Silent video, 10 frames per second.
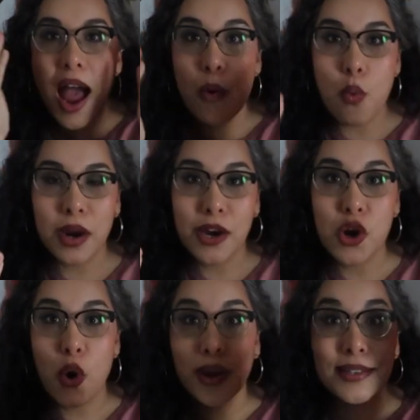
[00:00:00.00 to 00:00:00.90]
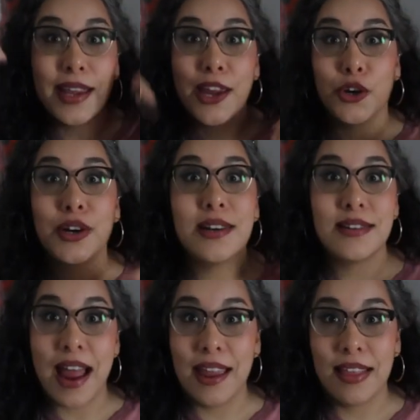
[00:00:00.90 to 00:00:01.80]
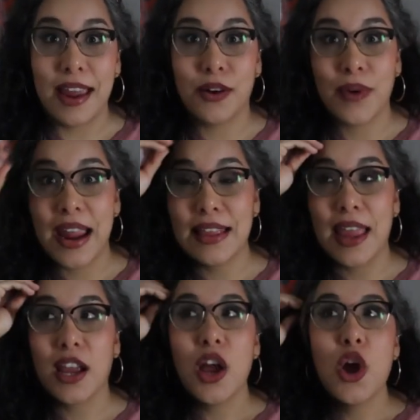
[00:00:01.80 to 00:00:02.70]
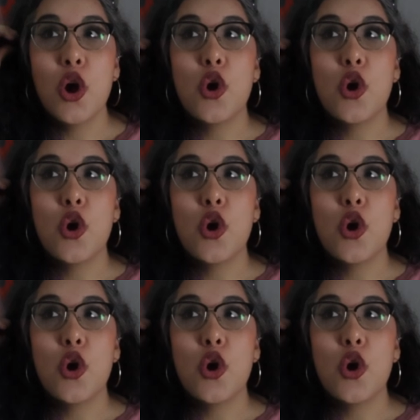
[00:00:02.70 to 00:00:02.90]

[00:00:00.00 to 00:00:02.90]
I want to know his inner dialect right like